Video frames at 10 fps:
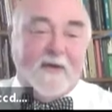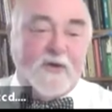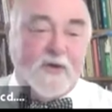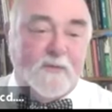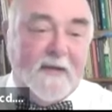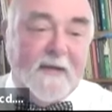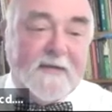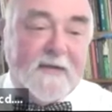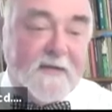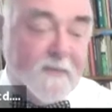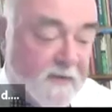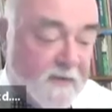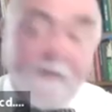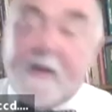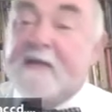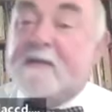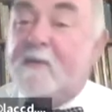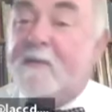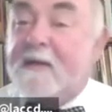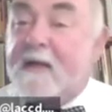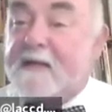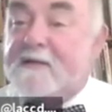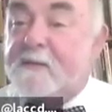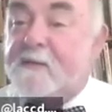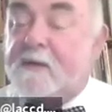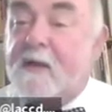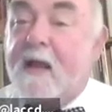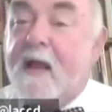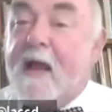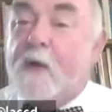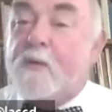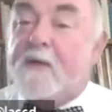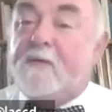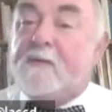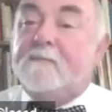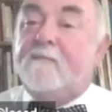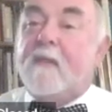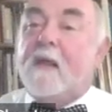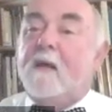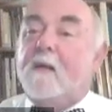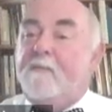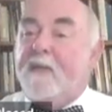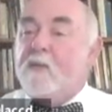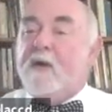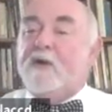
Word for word: should be as simple as possible, but not simpler. However, beware